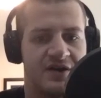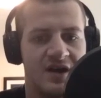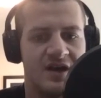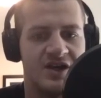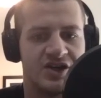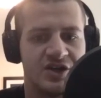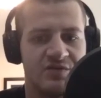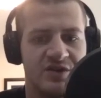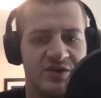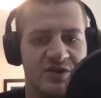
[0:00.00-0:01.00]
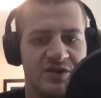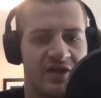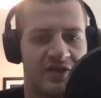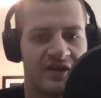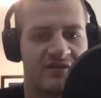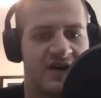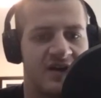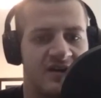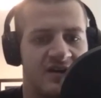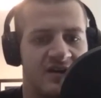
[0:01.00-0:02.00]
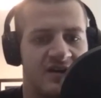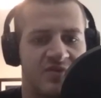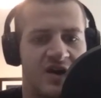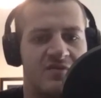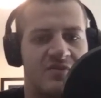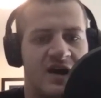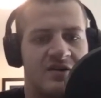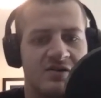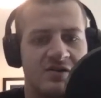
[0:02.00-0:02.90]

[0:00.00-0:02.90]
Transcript: He should be the more athletic fighter against Bryan Battle,